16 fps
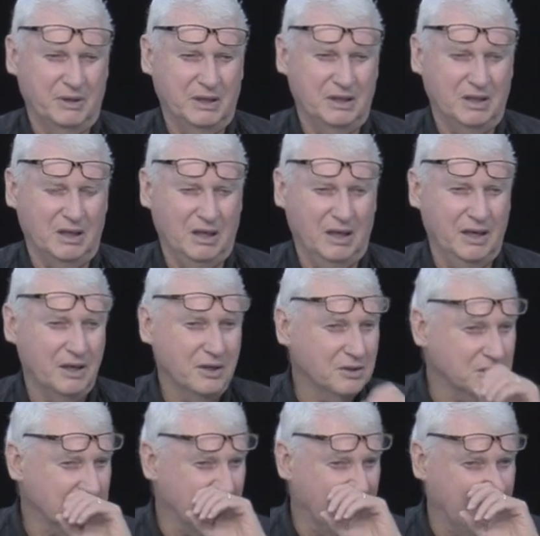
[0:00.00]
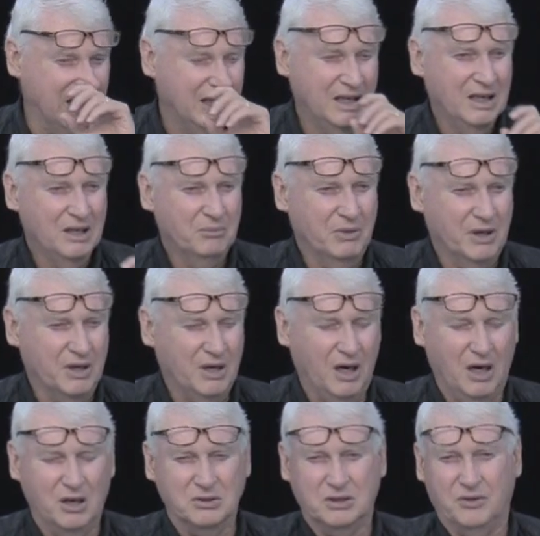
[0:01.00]
He declares that
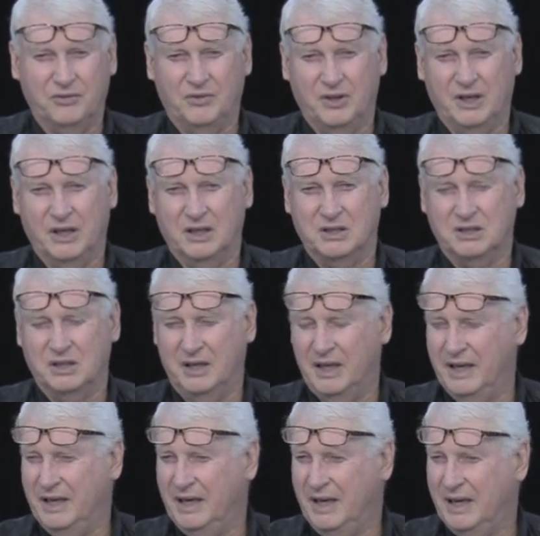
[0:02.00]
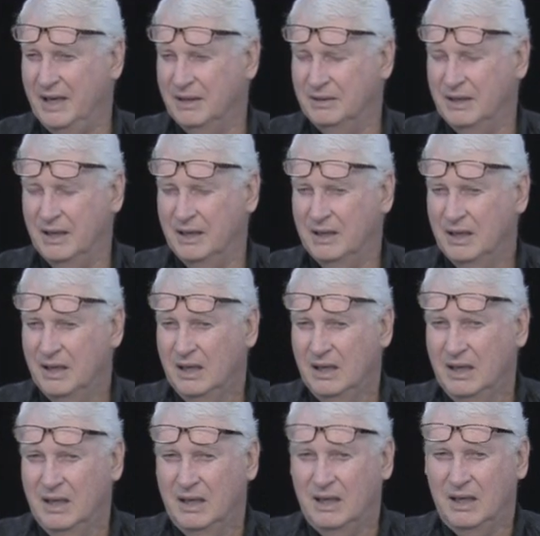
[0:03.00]
because of this, that Ahab, that
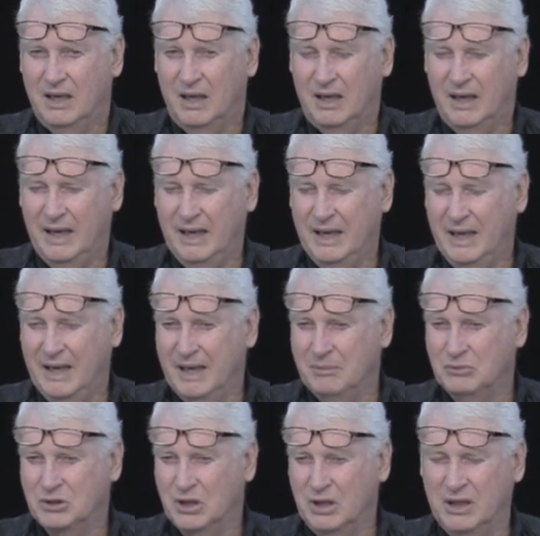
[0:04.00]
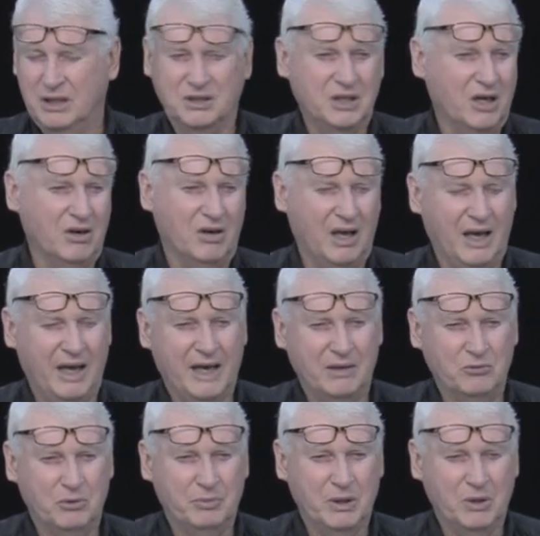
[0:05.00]
uh, Ahab's entire line
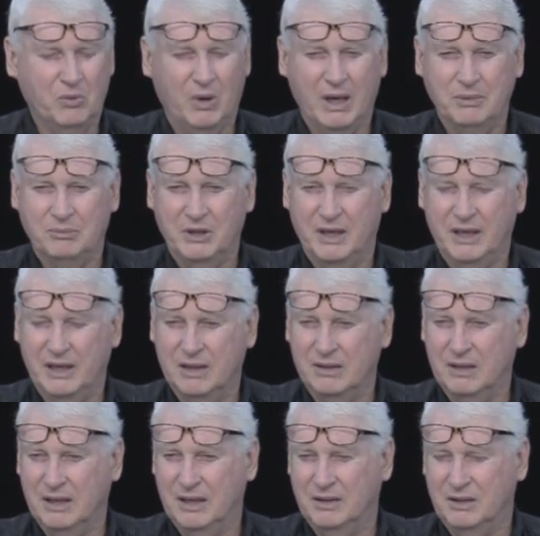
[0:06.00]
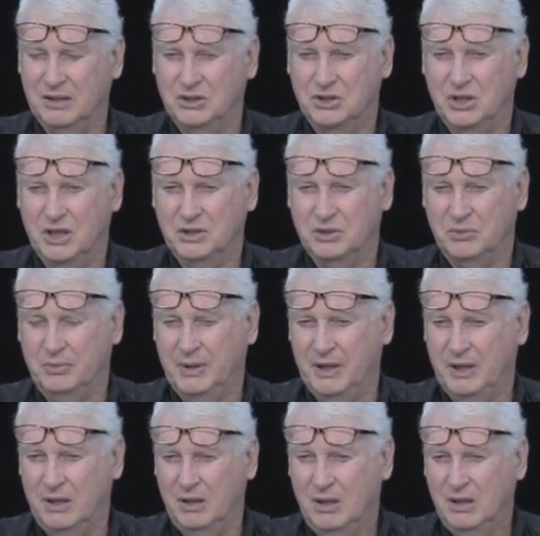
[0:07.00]
would be wiped out and that
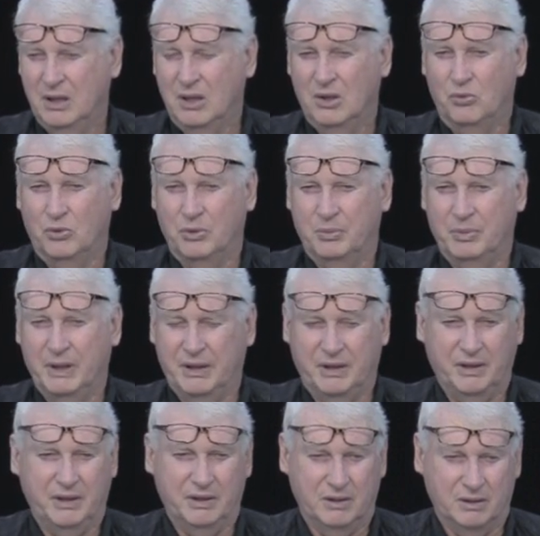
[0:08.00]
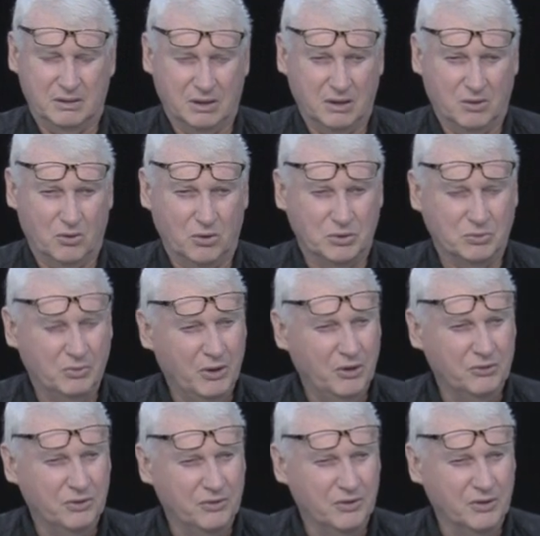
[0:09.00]
Jezebel would be killed. And of course,
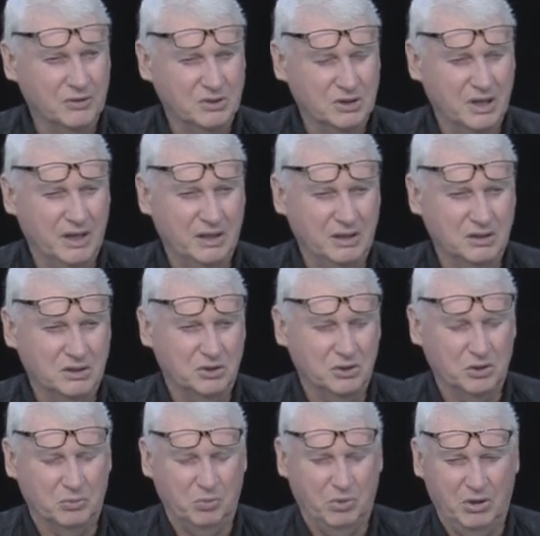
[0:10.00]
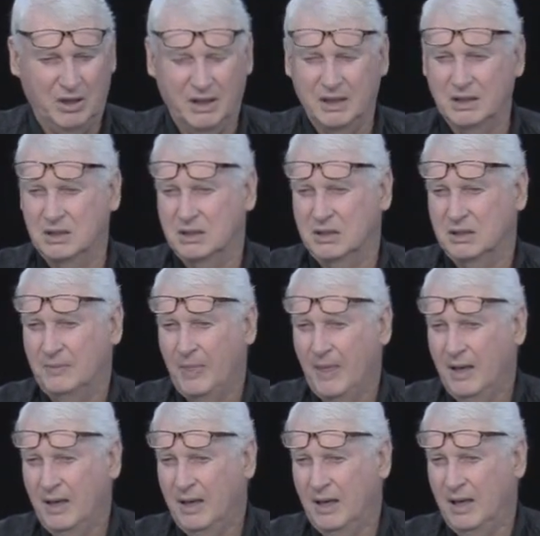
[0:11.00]
both of those things took place
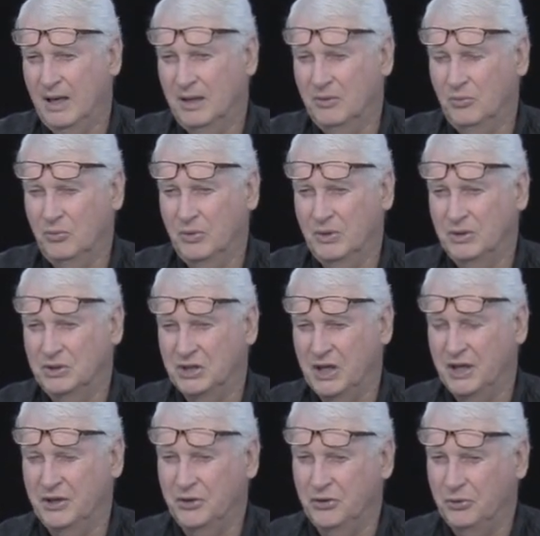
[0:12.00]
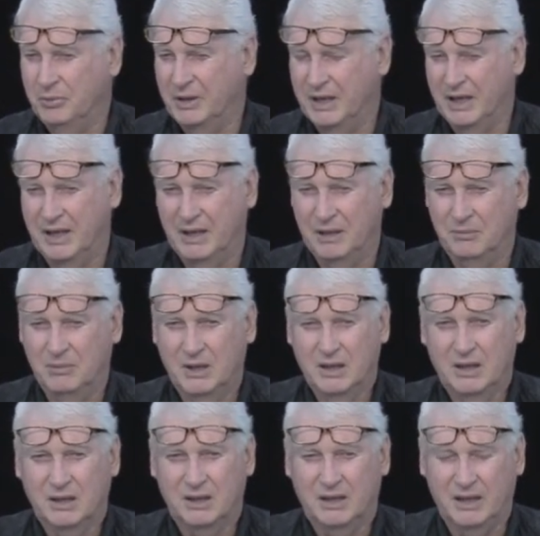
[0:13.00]
uh, when Jehu became
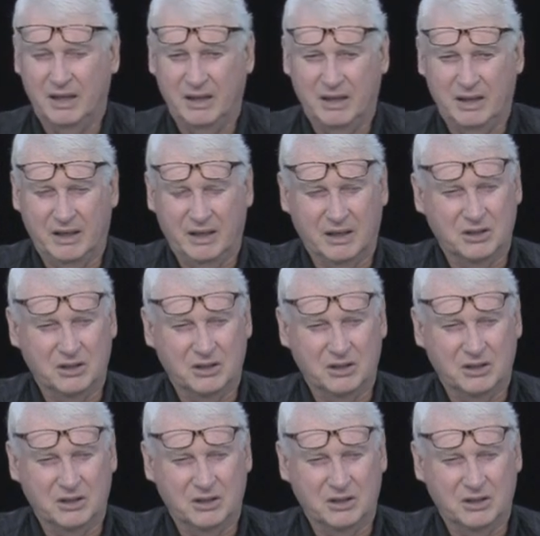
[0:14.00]
king.